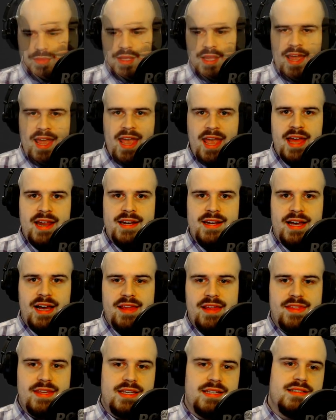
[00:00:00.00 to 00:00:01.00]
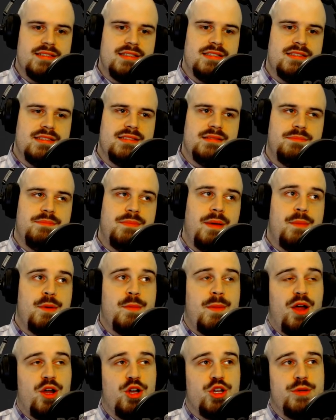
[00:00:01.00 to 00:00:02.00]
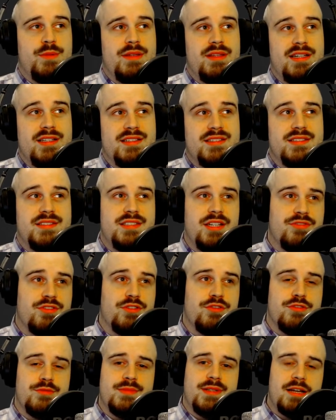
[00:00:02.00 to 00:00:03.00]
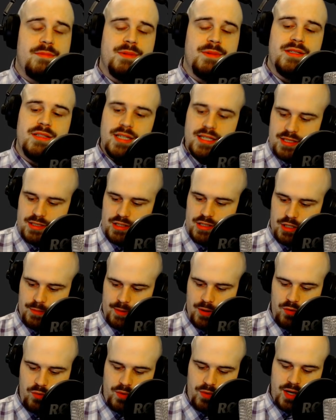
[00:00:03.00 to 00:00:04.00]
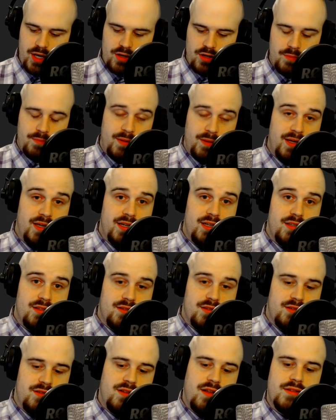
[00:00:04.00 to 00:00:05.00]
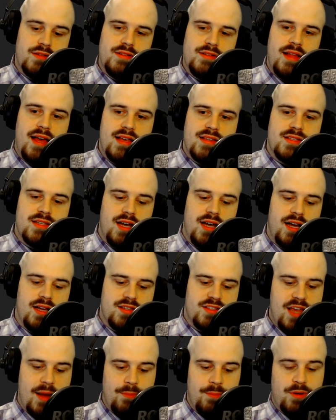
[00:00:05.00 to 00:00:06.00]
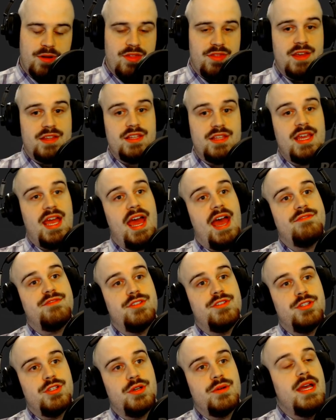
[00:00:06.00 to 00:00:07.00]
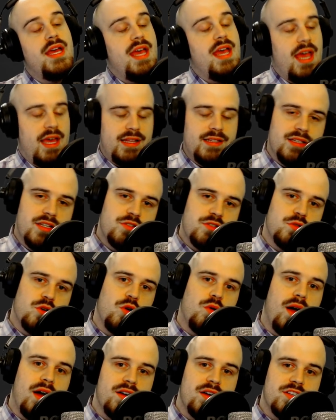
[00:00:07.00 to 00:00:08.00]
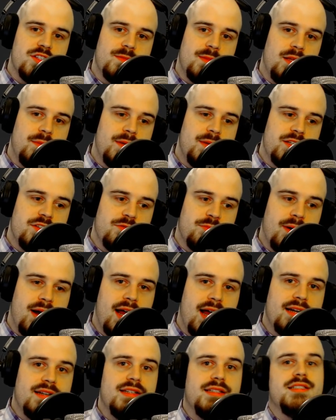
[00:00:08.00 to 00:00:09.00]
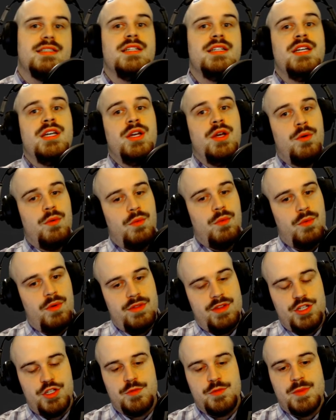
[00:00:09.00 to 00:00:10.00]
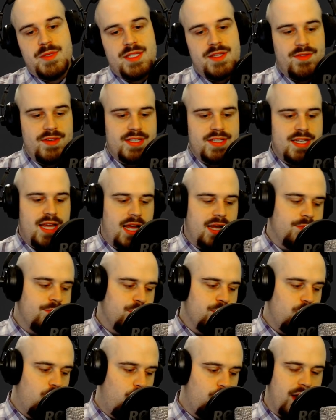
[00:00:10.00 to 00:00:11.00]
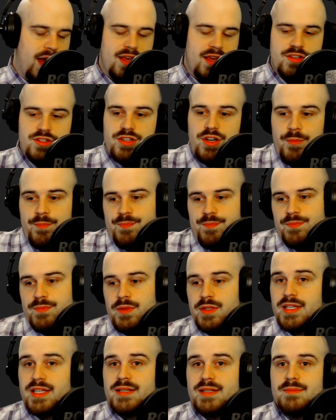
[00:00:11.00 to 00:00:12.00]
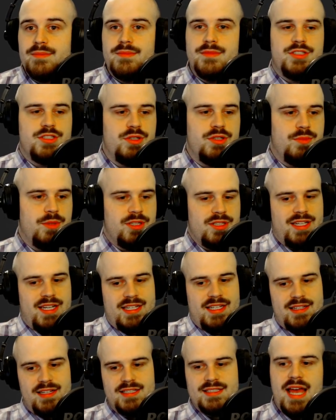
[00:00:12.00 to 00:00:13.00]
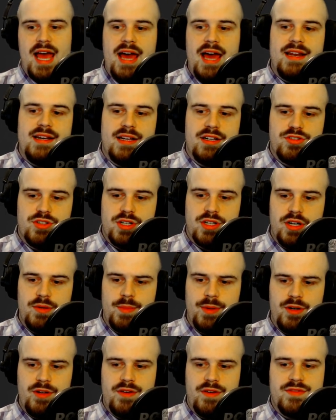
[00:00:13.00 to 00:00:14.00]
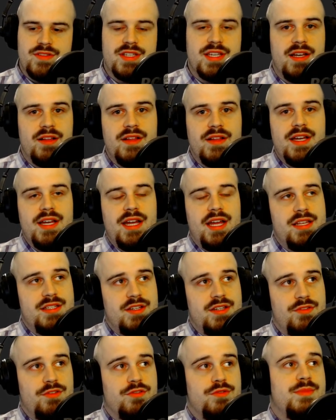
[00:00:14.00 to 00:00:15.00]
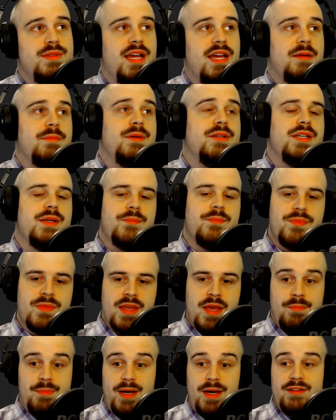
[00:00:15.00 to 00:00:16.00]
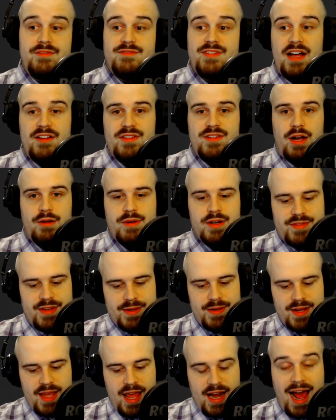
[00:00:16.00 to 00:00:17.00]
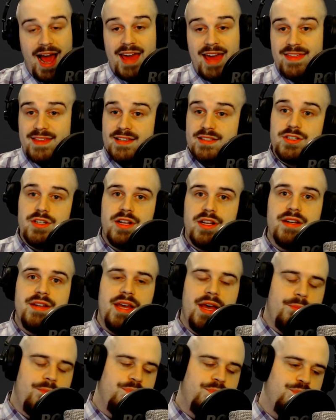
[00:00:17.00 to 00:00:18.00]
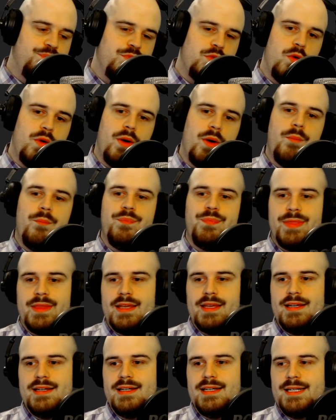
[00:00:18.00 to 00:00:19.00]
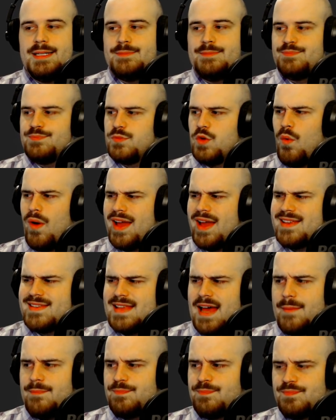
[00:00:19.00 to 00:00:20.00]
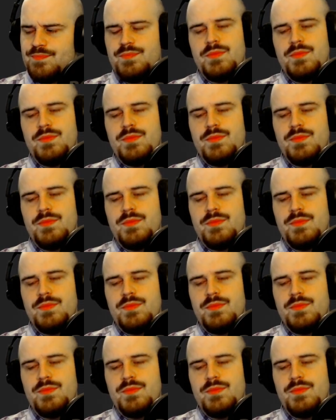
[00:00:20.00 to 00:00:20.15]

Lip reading: And I think maybe my argument that it's different from deck building is a little bit weaker, but it is nonetheless a separate thing that you have to do. And it does require some element of practice with each specific deck. Okay, so mulliganing does add an extra component of skill. It's different from deck building, but Valve got rid of it, and I think it's a good idea. Well, why is that?